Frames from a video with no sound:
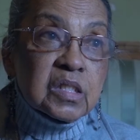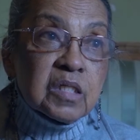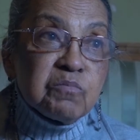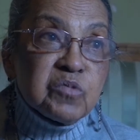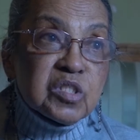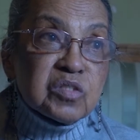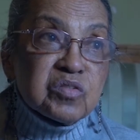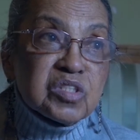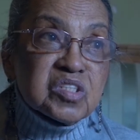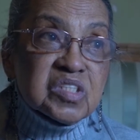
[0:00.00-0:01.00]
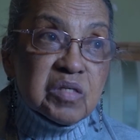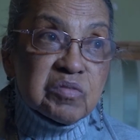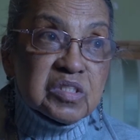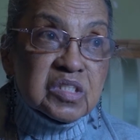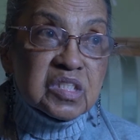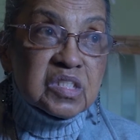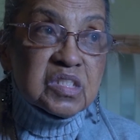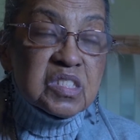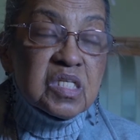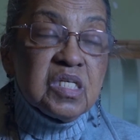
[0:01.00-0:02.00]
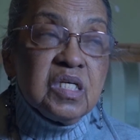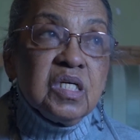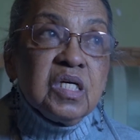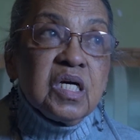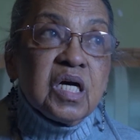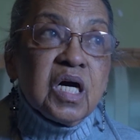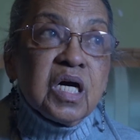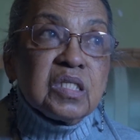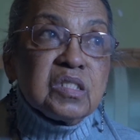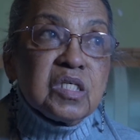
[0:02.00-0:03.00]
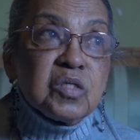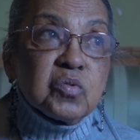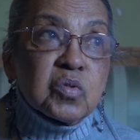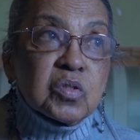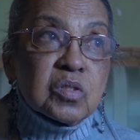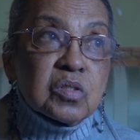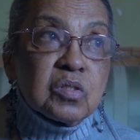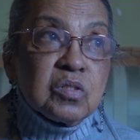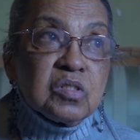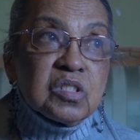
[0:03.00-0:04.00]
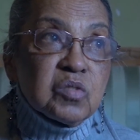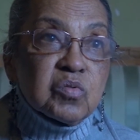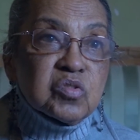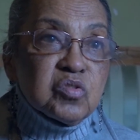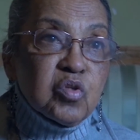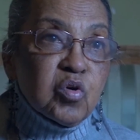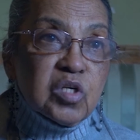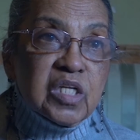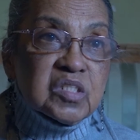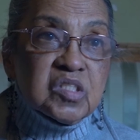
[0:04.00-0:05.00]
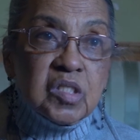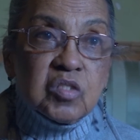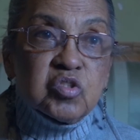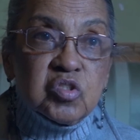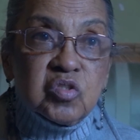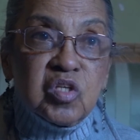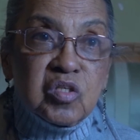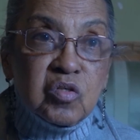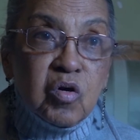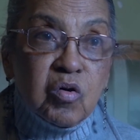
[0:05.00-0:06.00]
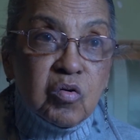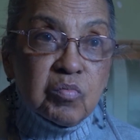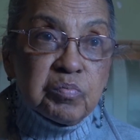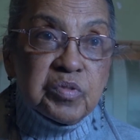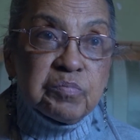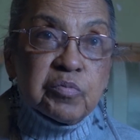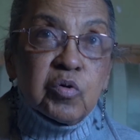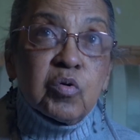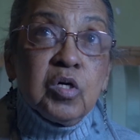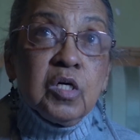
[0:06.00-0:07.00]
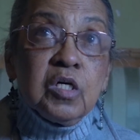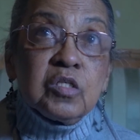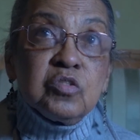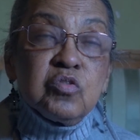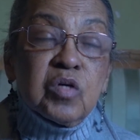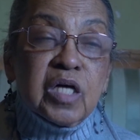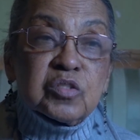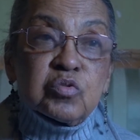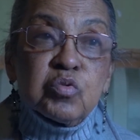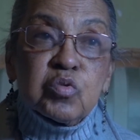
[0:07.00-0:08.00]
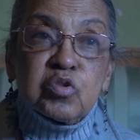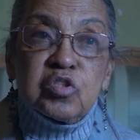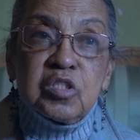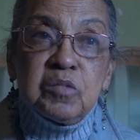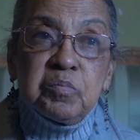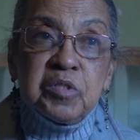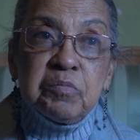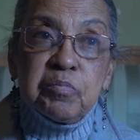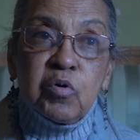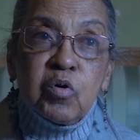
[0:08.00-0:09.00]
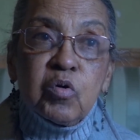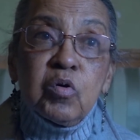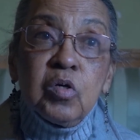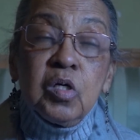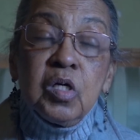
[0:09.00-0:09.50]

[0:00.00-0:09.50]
I came here in the 70s, and there was no organization at all. People, you got 2 or 3 people